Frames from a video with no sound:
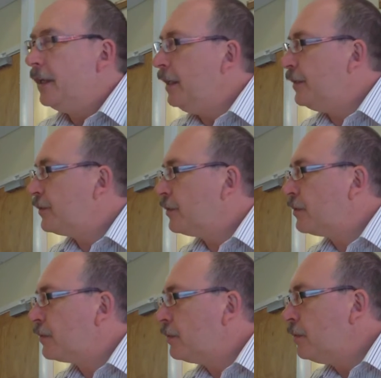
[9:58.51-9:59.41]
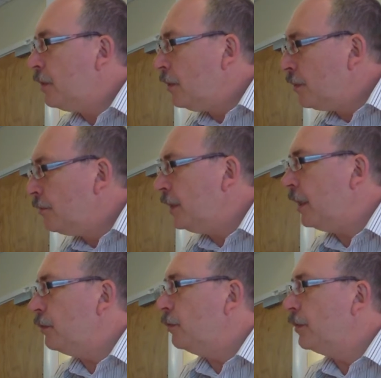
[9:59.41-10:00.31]
it's the
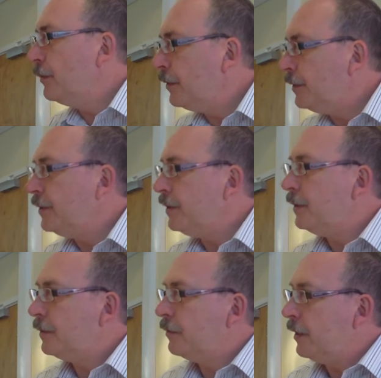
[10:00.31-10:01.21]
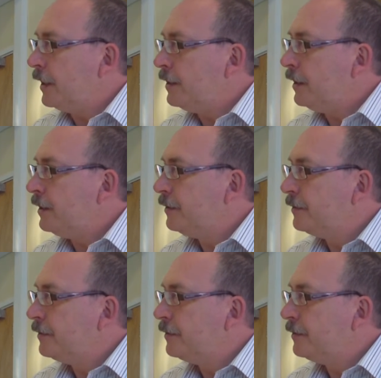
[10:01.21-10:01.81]
scenario that is integrated.